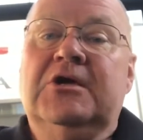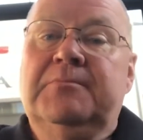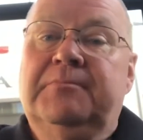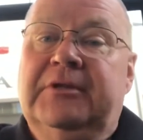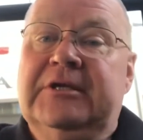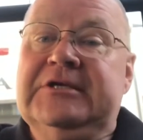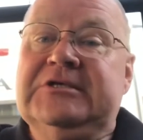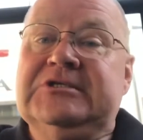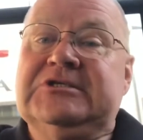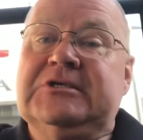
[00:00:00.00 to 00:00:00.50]

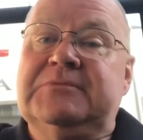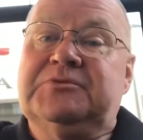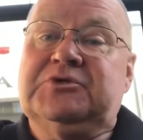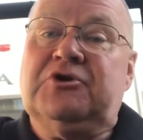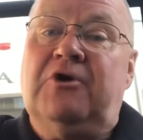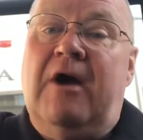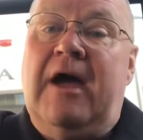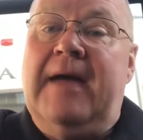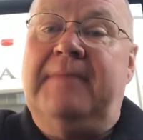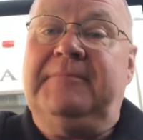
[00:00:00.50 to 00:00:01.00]
please
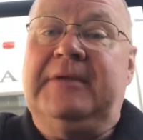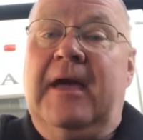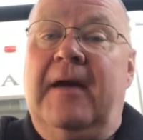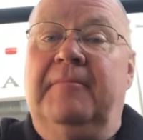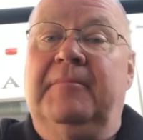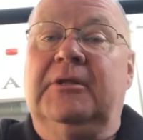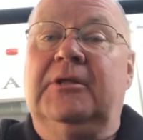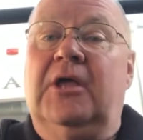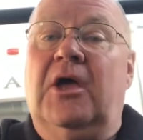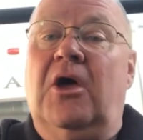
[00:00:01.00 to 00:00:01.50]
subscribe
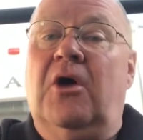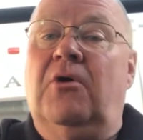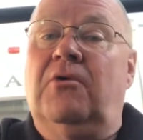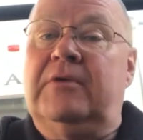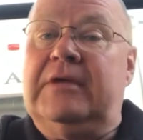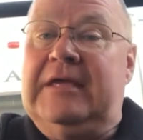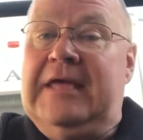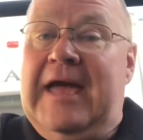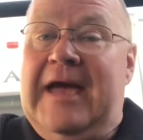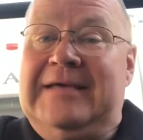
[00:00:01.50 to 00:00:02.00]
down
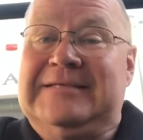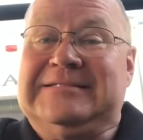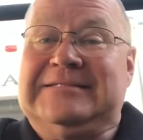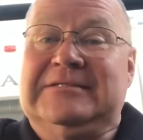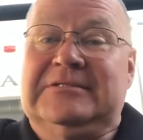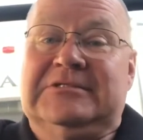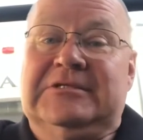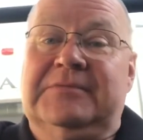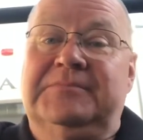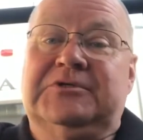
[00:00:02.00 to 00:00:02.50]
below.
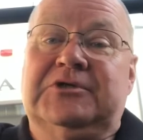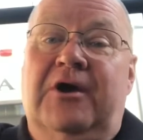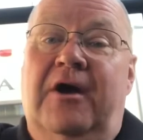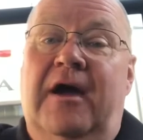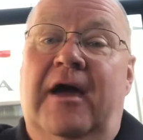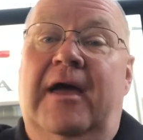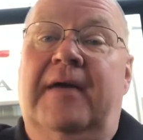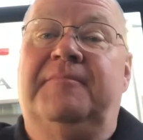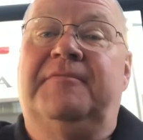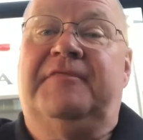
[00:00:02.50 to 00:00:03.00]
Yes,
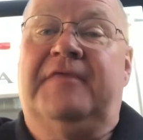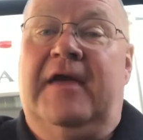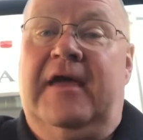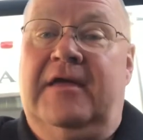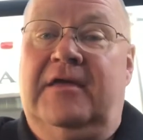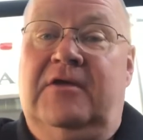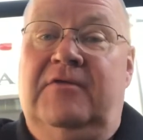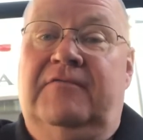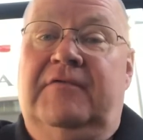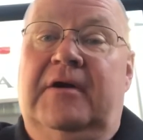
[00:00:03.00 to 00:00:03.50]
subscribe.
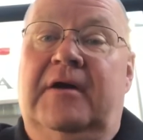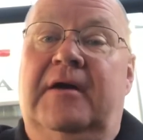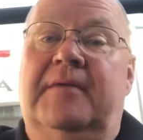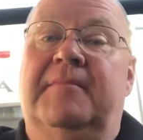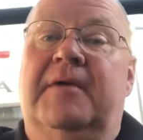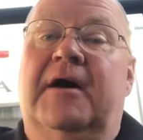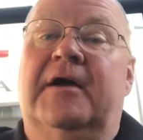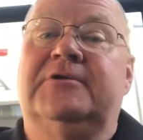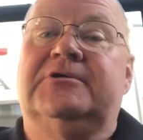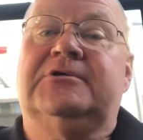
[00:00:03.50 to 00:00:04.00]
Thank you very
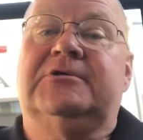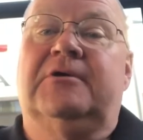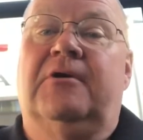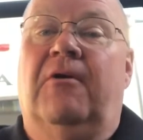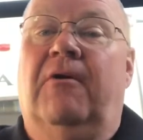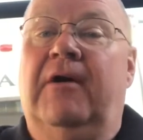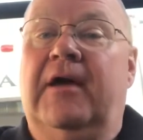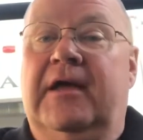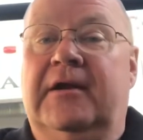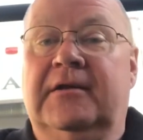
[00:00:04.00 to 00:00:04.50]
much.
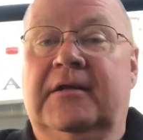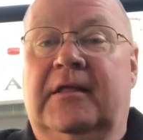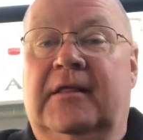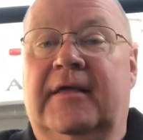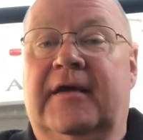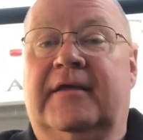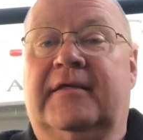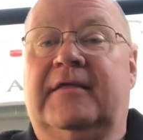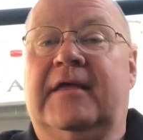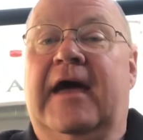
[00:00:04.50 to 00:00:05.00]
Go ahead and
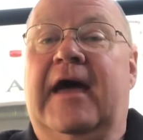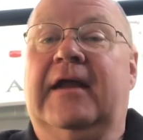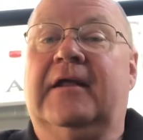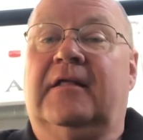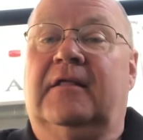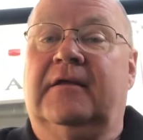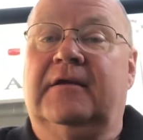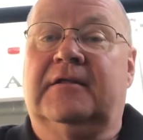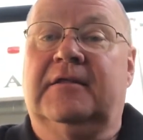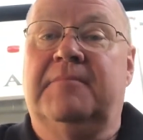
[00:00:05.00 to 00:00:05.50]
click that.
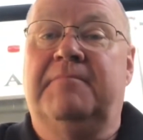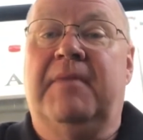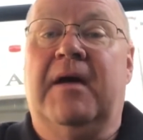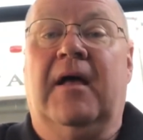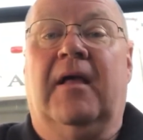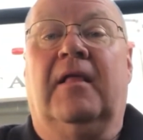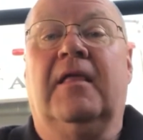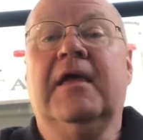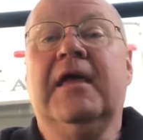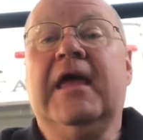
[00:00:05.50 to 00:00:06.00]
Click the
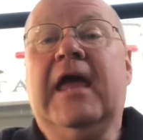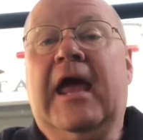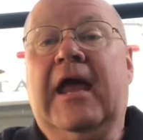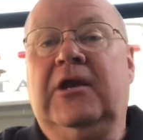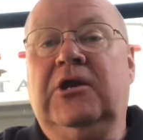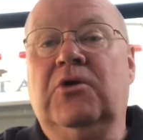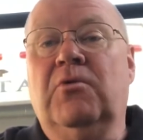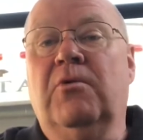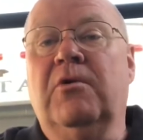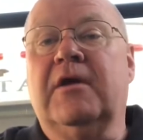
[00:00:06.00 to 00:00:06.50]
bell,
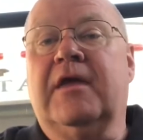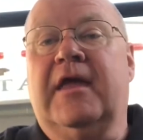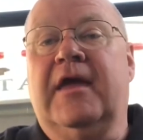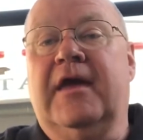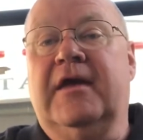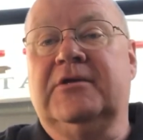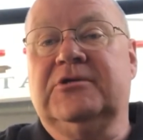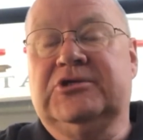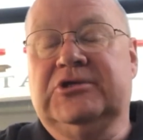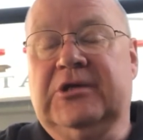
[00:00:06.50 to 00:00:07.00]
and you will
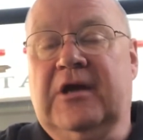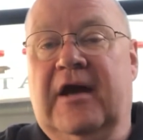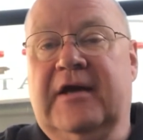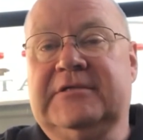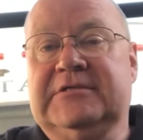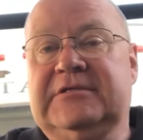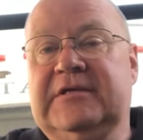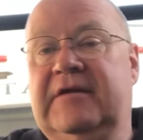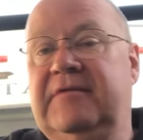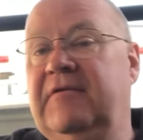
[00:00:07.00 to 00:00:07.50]
get
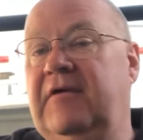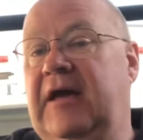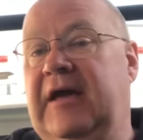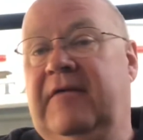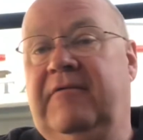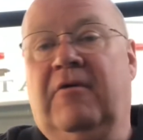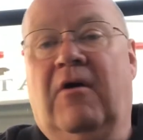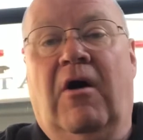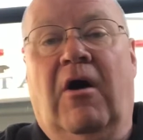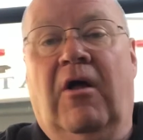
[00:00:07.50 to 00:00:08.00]
shots
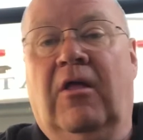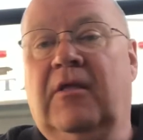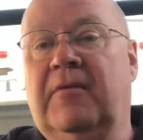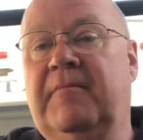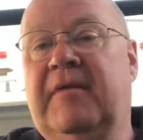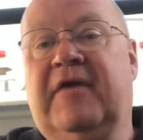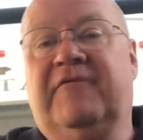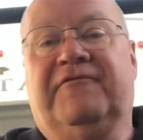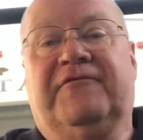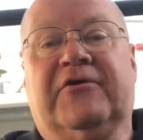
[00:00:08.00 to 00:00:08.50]
at all
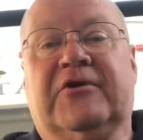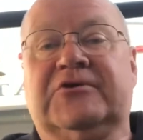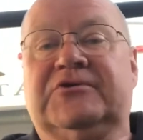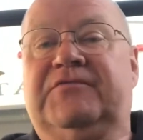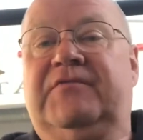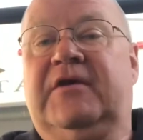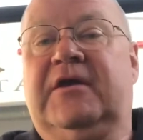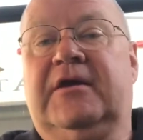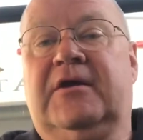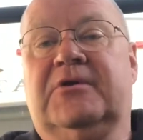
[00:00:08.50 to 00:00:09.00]
of my
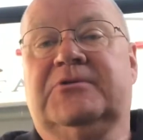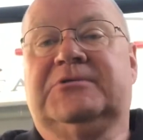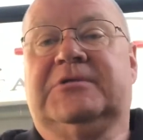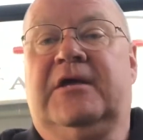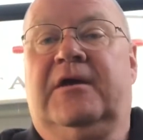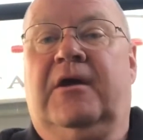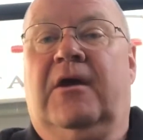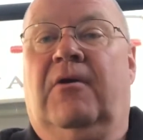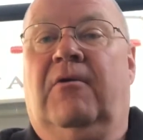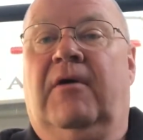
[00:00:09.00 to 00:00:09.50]
first videos
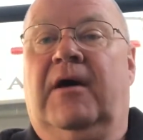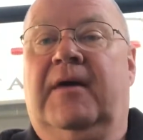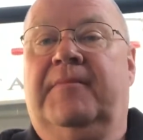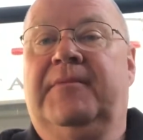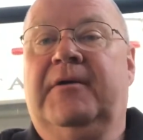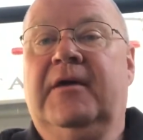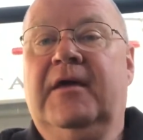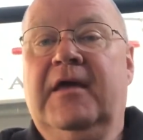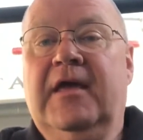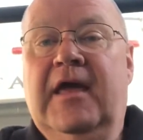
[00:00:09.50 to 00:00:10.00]
that go
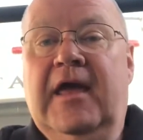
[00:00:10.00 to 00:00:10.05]
up.